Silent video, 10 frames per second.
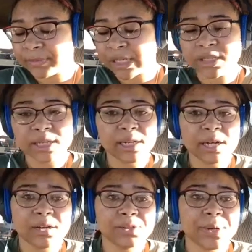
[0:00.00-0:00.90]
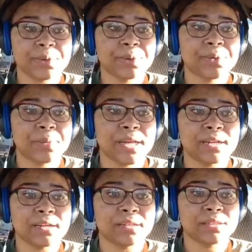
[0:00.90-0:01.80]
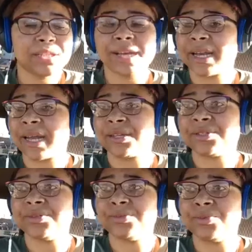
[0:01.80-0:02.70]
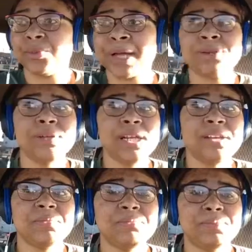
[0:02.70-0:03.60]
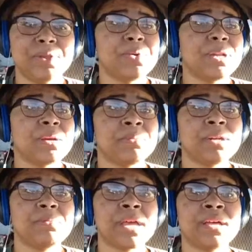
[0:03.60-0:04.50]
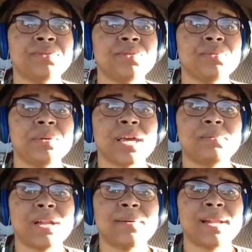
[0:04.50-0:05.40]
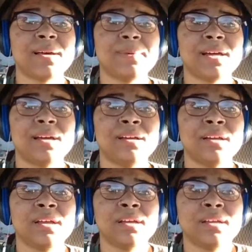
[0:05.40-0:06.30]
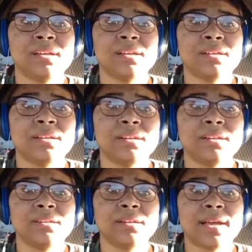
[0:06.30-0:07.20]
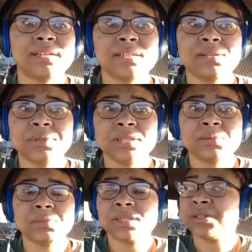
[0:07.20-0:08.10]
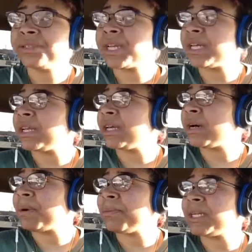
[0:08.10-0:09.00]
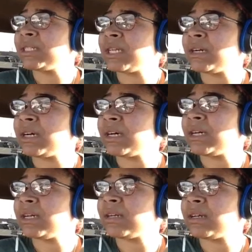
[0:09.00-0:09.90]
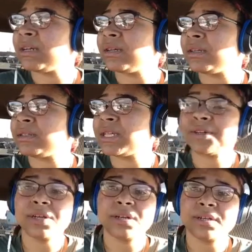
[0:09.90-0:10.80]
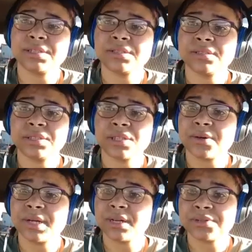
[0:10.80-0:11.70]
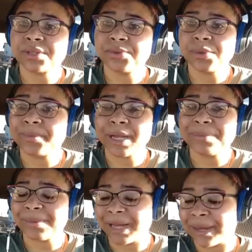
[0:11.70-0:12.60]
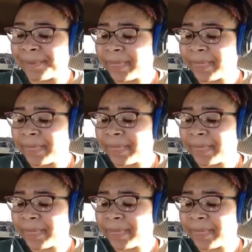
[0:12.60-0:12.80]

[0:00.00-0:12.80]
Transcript: Sydney calls white roommate, and she got an attitude. Why you leave me throwing up in the bathroom? Yada, blah, blah, blah. And honestly, it was just a misunderstanding. Her mama didn't tell the girl that she told her to go to the room, blah, blah, blah.